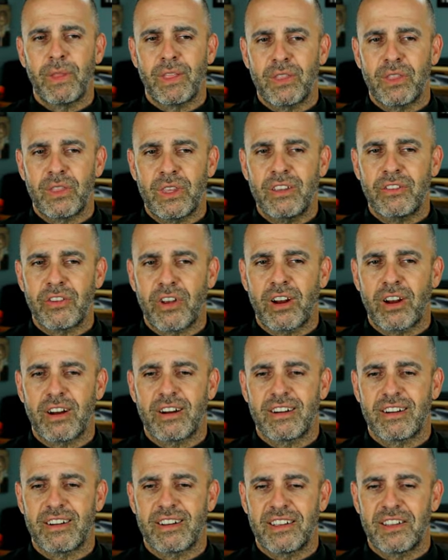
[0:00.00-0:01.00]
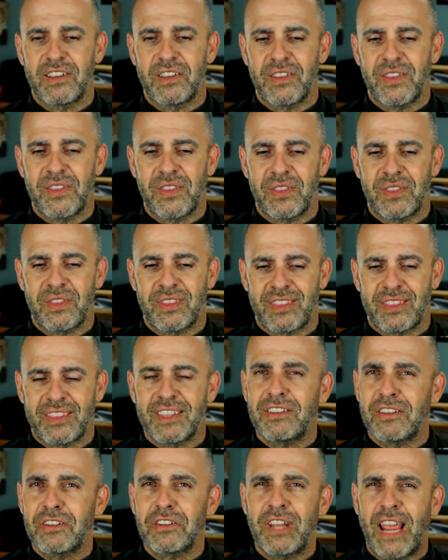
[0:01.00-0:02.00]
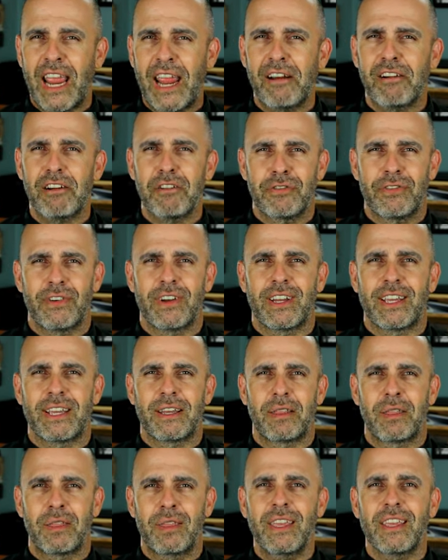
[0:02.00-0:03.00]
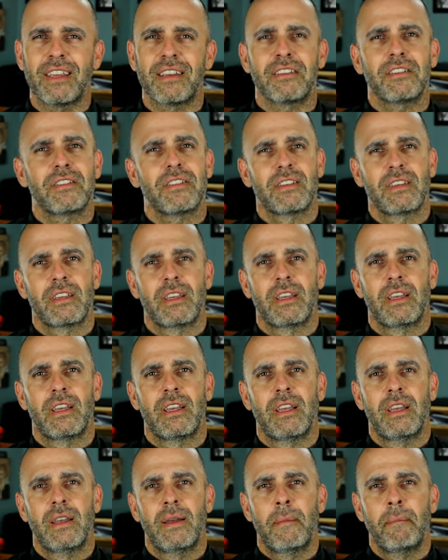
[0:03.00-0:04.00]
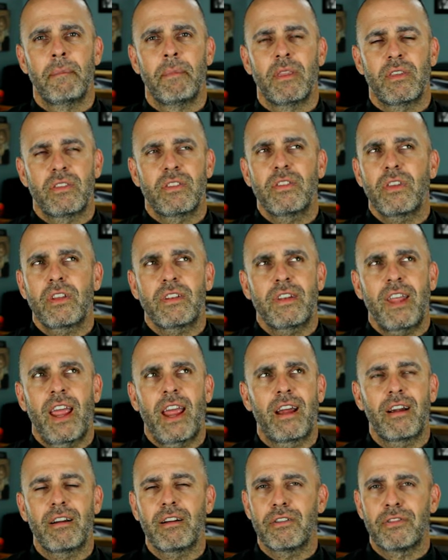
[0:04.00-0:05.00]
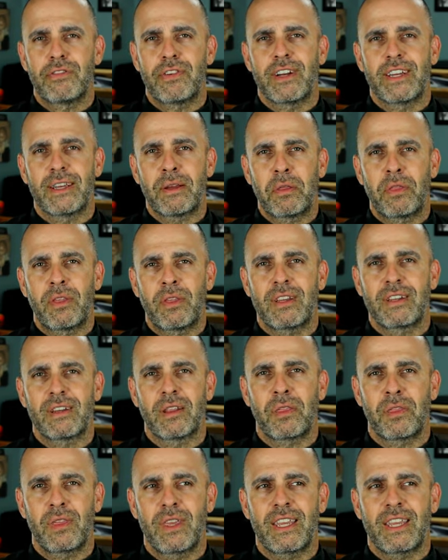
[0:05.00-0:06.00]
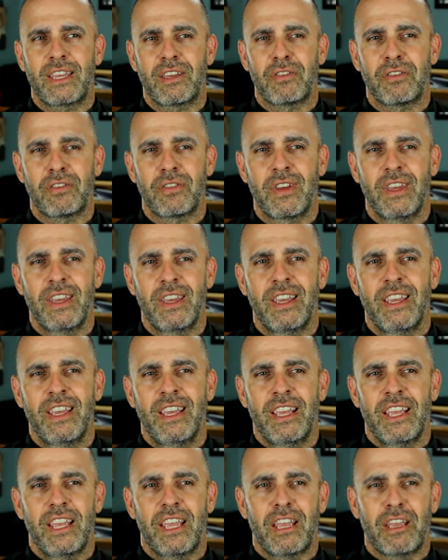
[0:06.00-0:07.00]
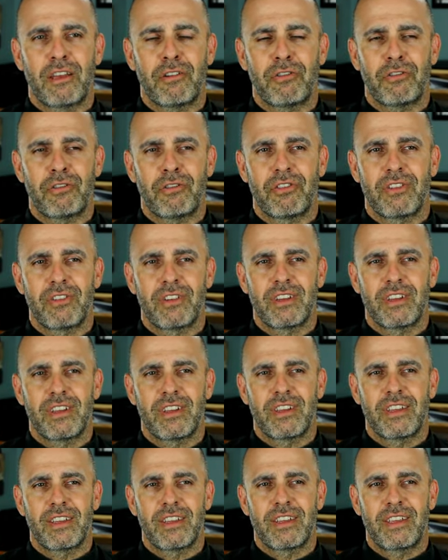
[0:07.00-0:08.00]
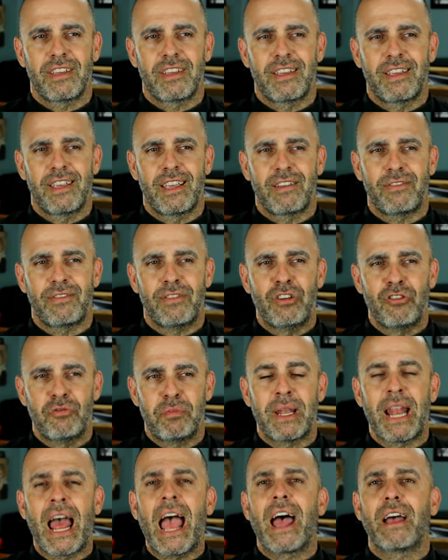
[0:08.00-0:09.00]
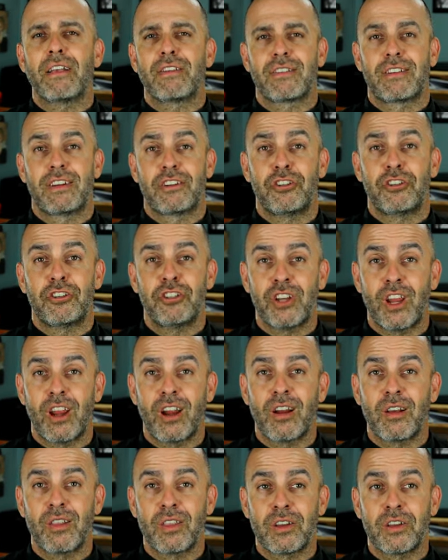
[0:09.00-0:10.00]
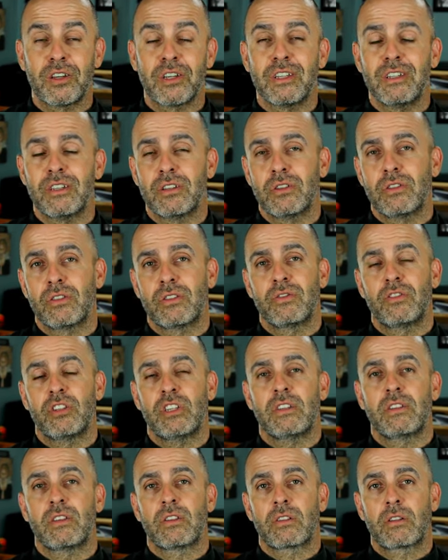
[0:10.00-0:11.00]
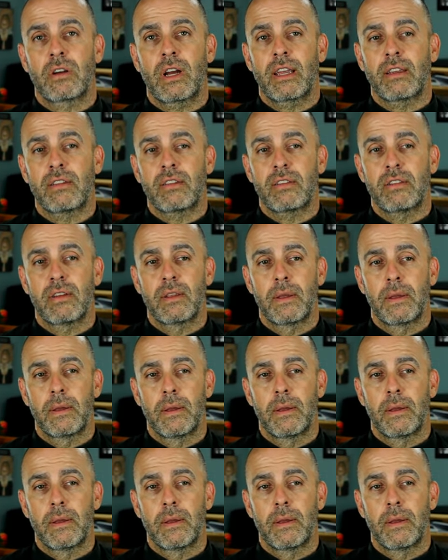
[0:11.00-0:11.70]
These are terrifying things. This is a terrifying thing to think if you've been asked to share the good news of Jesus Christ.